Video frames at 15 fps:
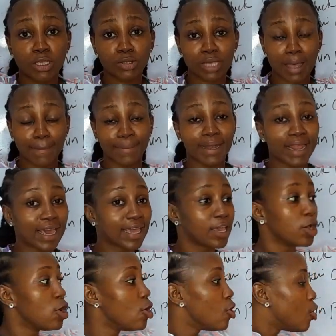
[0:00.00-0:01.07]
to apply
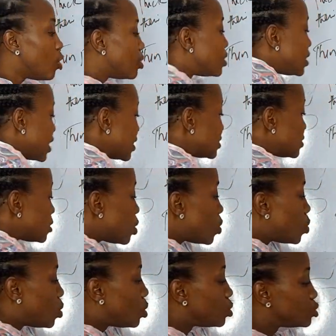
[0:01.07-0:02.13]
on their cell
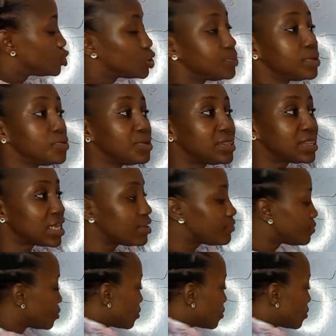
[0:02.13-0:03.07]
wall, to be retained for